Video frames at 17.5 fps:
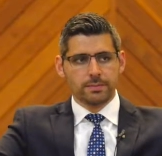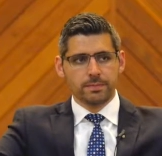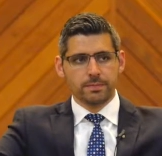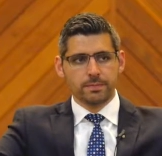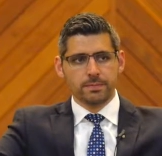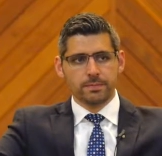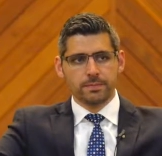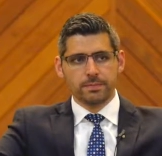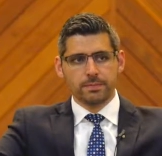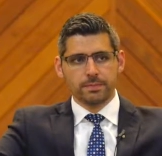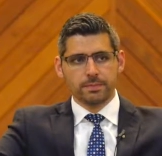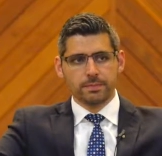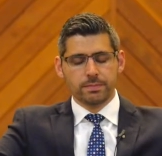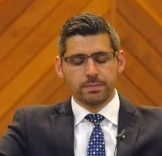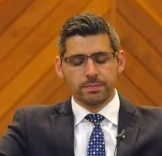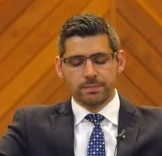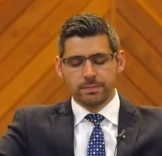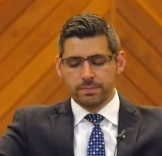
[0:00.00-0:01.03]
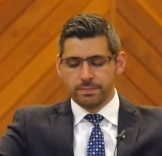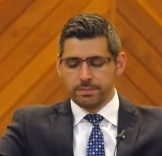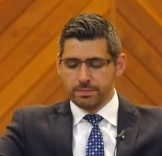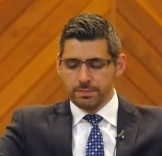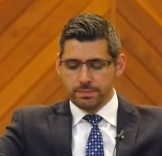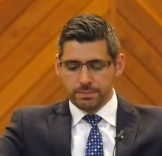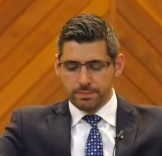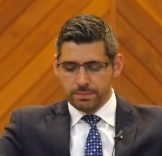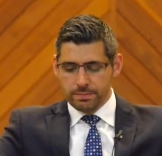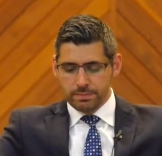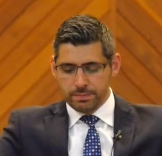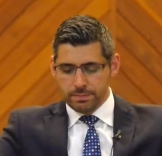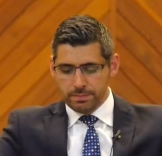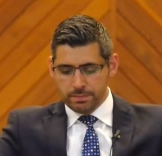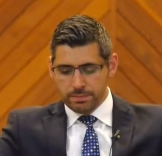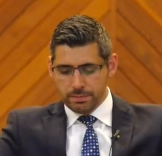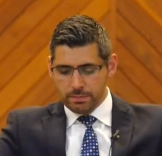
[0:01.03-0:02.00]

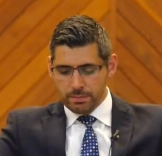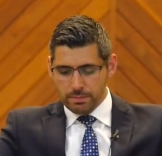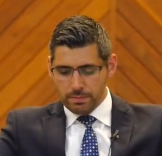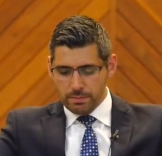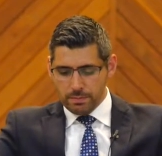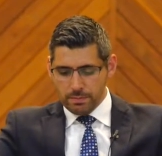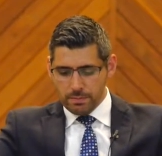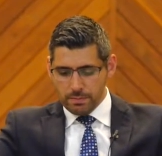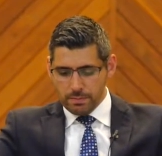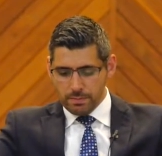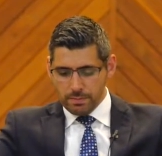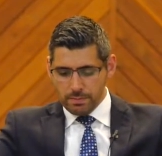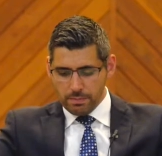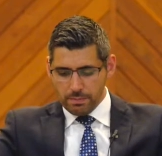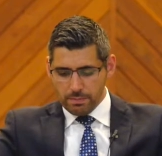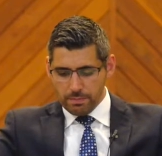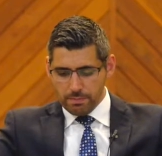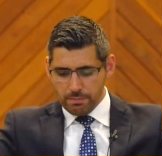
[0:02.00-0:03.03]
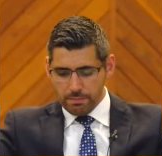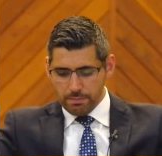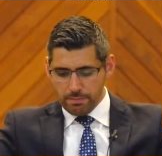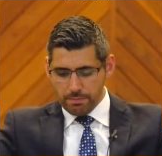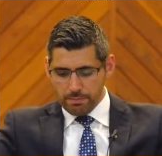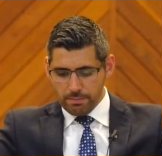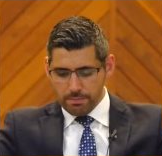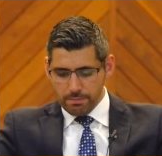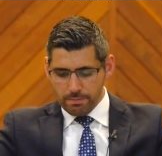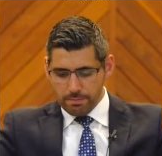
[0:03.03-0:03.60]
(silence)